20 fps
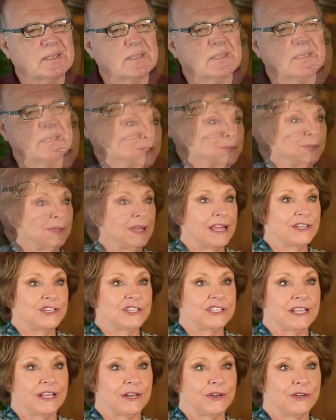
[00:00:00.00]
A new
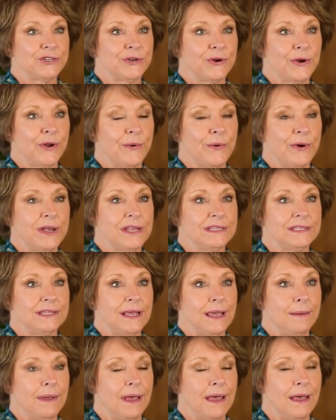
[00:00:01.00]
legislator should
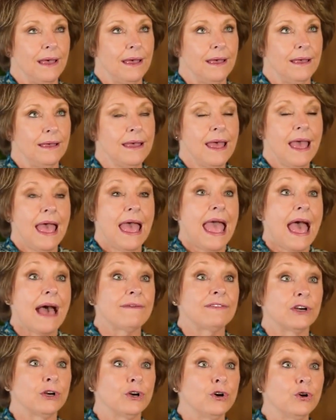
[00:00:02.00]
always
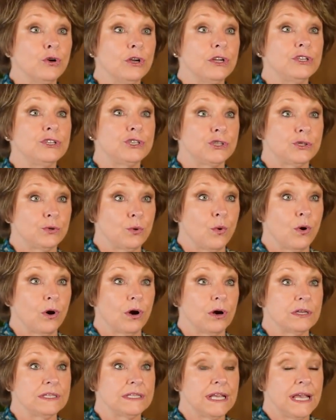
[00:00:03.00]
have a good
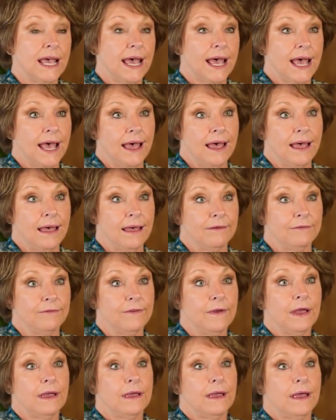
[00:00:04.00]
source of